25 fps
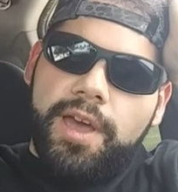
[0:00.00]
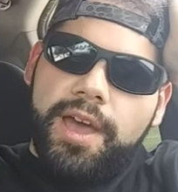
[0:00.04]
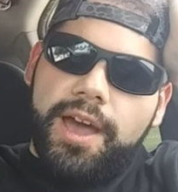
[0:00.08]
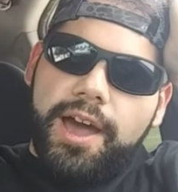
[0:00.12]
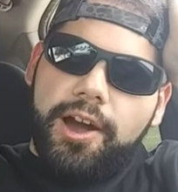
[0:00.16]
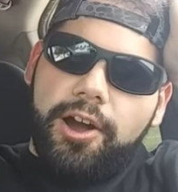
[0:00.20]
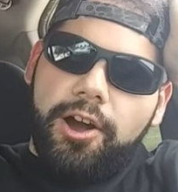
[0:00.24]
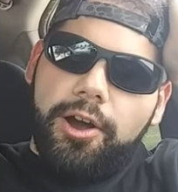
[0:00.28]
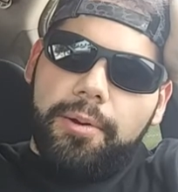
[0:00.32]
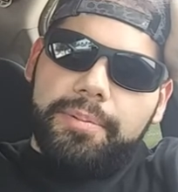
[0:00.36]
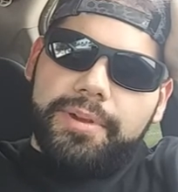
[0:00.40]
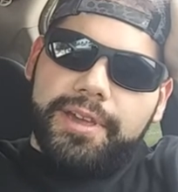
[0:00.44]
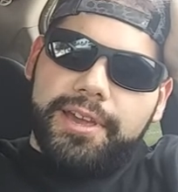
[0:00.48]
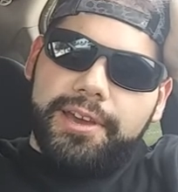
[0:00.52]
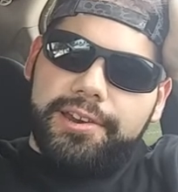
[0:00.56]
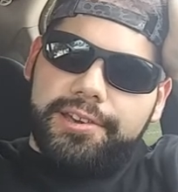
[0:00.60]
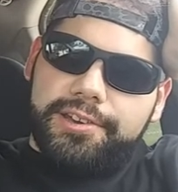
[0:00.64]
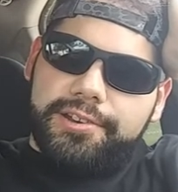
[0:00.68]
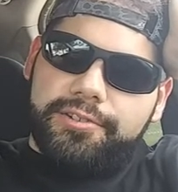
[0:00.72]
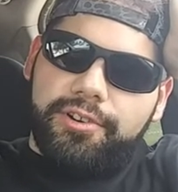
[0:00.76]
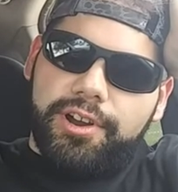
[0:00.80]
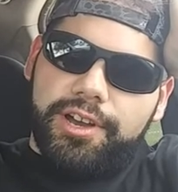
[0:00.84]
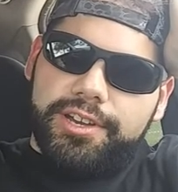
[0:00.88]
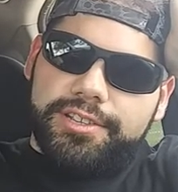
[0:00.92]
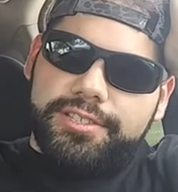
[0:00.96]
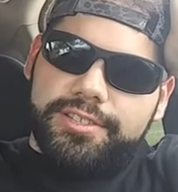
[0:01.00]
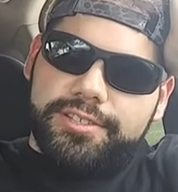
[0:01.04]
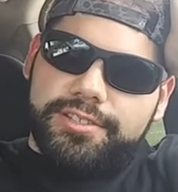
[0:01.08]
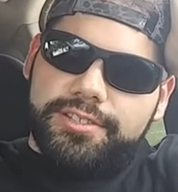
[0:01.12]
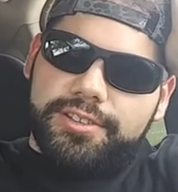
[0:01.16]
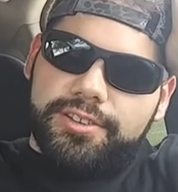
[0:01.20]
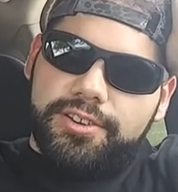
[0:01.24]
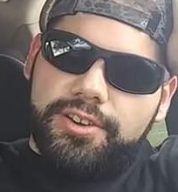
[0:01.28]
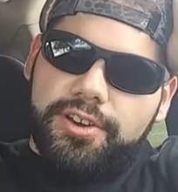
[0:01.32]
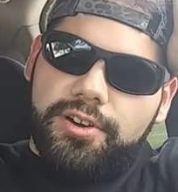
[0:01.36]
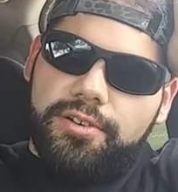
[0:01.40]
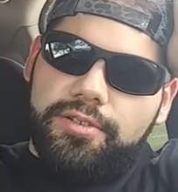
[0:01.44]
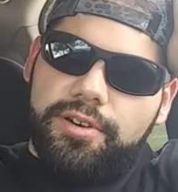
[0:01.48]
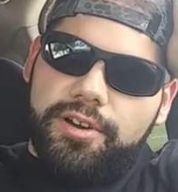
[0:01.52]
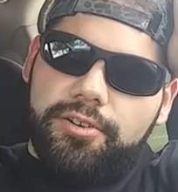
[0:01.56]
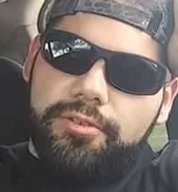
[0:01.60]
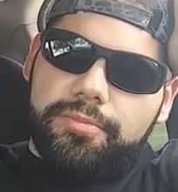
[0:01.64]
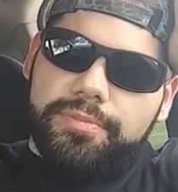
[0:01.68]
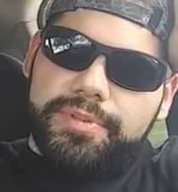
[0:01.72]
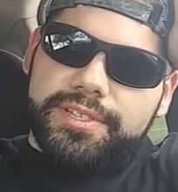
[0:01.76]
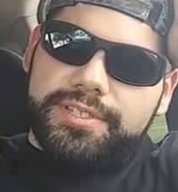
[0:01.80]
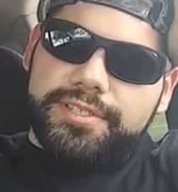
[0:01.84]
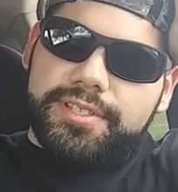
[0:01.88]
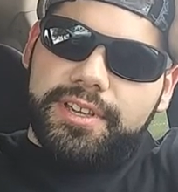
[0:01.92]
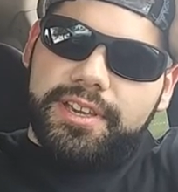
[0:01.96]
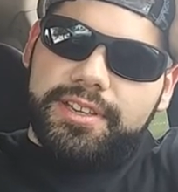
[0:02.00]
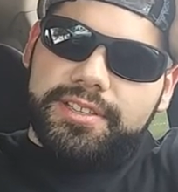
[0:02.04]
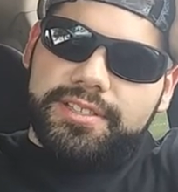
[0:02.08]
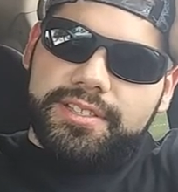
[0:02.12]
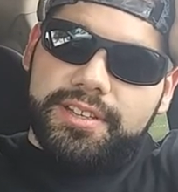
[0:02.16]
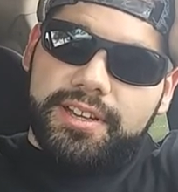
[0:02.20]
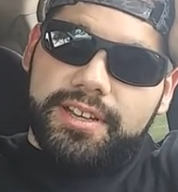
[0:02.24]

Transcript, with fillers: I hope Killer Kross doesn't go. I hope he stays.